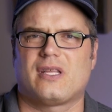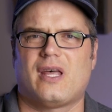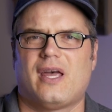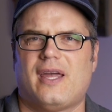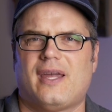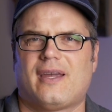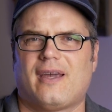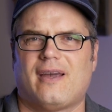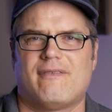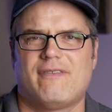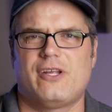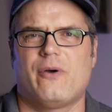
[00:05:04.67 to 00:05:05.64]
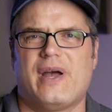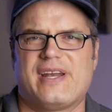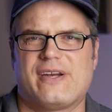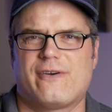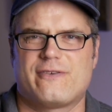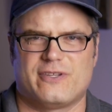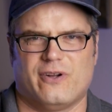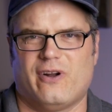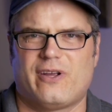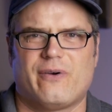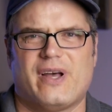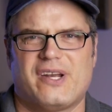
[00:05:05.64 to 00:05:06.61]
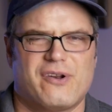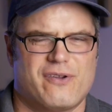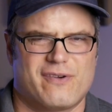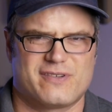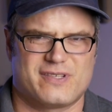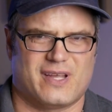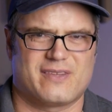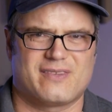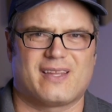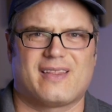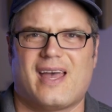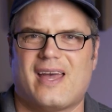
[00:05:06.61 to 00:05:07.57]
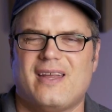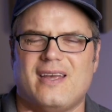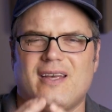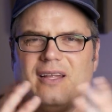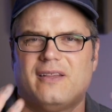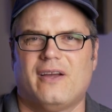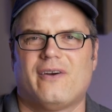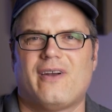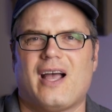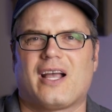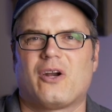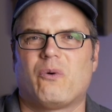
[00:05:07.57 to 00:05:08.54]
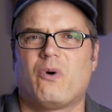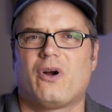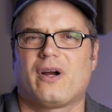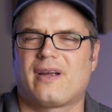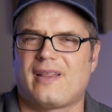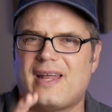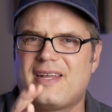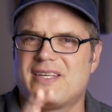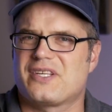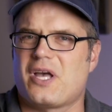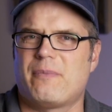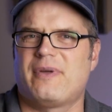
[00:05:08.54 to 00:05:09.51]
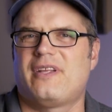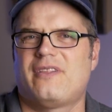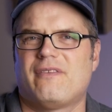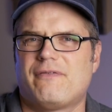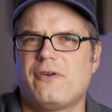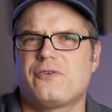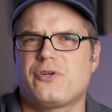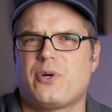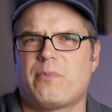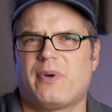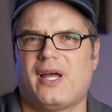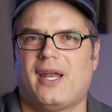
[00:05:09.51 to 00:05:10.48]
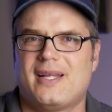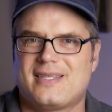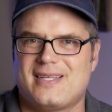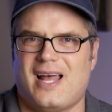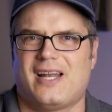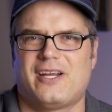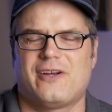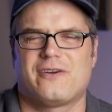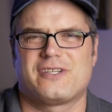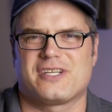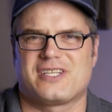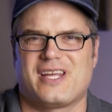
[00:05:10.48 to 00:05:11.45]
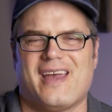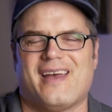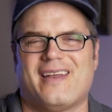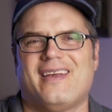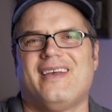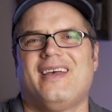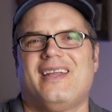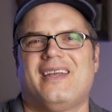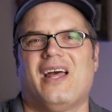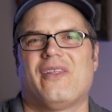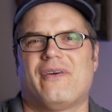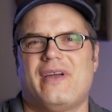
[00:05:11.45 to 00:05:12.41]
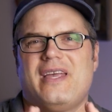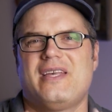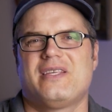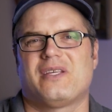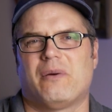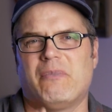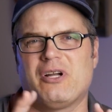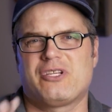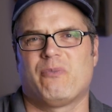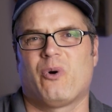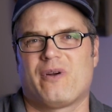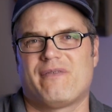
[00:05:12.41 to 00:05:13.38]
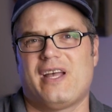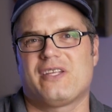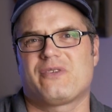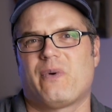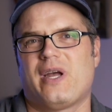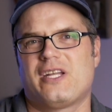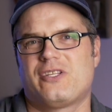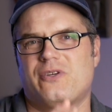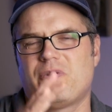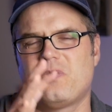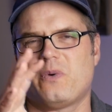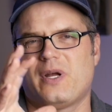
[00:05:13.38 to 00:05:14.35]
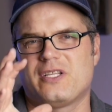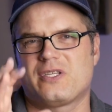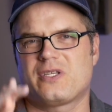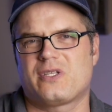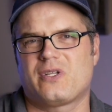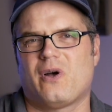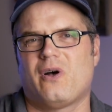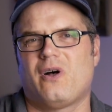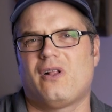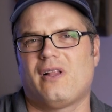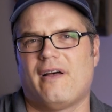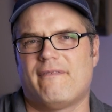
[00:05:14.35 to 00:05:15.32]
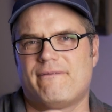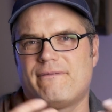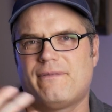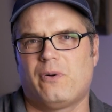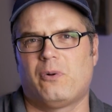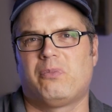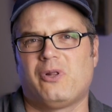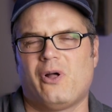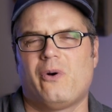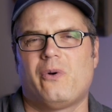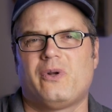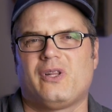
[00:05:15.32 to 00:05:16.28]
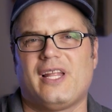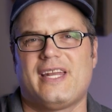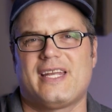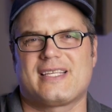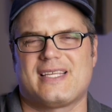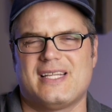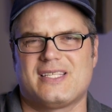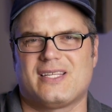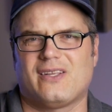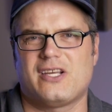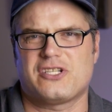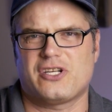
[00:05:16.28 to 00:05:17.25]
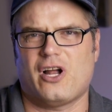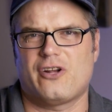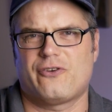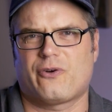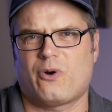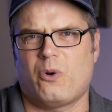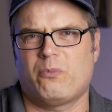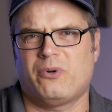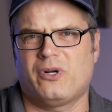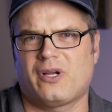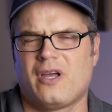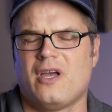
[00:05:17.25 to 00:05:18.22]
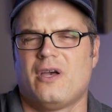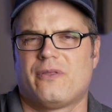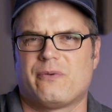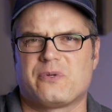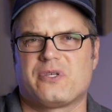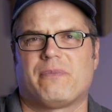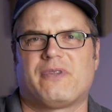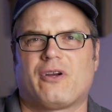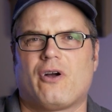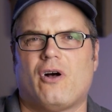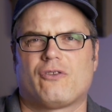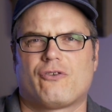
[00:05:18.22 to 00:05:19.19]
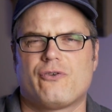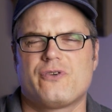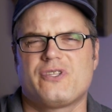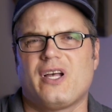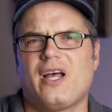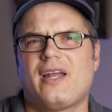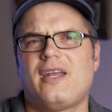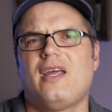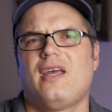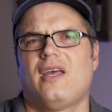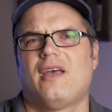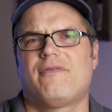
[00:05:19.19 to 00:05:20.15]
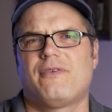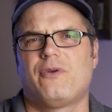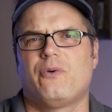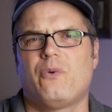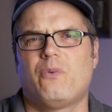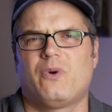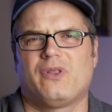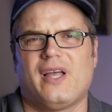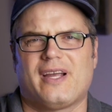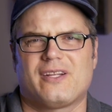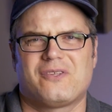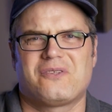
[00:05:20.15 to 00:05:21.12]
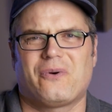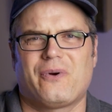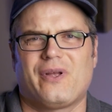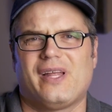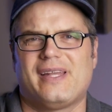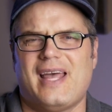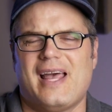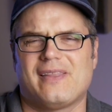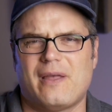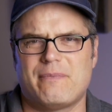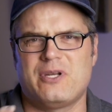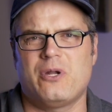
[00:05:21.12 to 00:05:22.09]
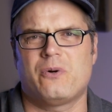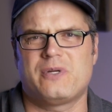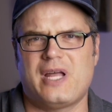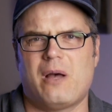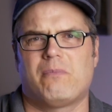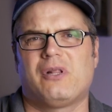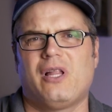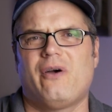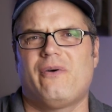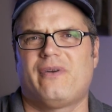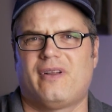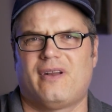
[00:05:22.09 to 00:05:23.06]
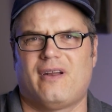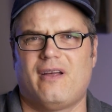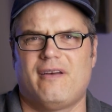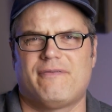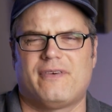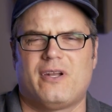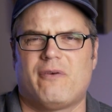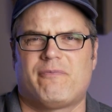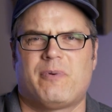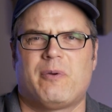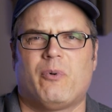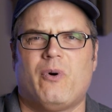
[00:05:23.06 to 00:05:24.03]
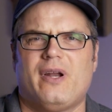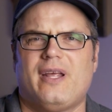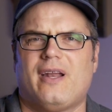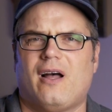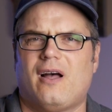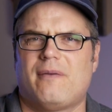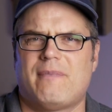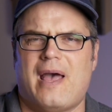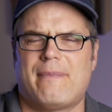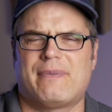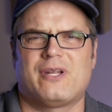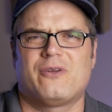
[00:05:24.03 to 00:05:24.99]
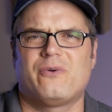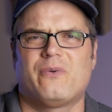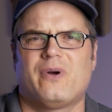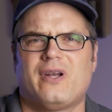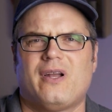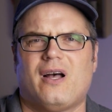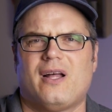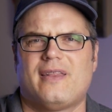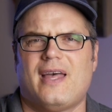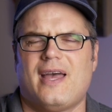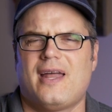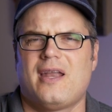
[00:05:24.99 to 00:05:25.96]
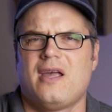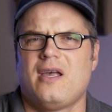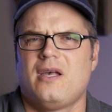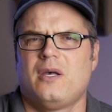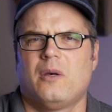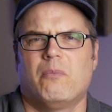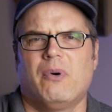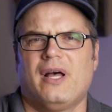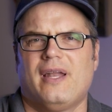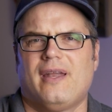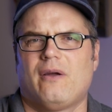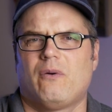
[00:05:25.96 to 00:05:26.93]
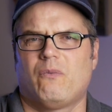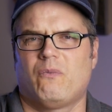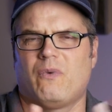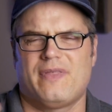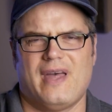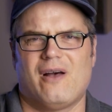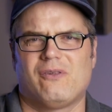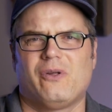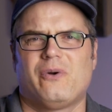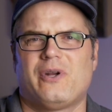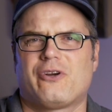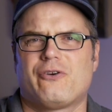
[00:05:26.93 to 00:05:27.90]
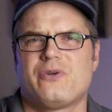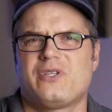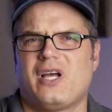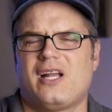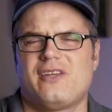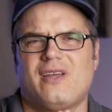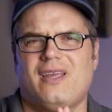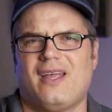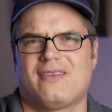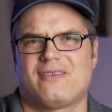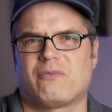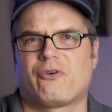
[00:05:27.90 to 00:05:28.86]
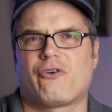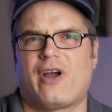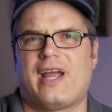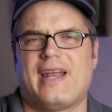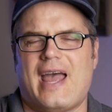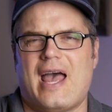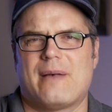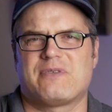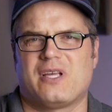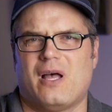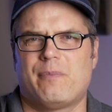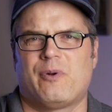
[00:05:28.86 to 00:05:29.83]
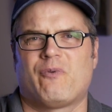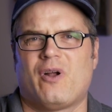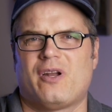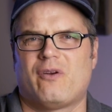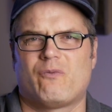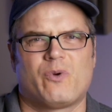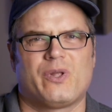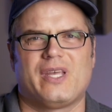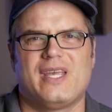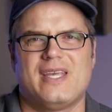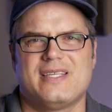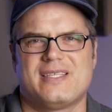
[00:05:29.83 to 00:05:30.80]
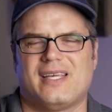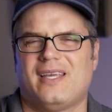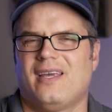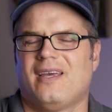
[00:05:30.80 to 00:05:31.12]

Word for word: like video editors and audio editors, things like that, they're not going to work. That is coming in the future, but it's not here just yet. Now there is a much more advanced way to install a full-blown Linux installation on your Chromebook through something called Crouton. If you would like a tutorial on that, let me know down below, and if enough people want it, I'm happy to do one on that. But without loading Crouton, you can get some great apps up and running really easy.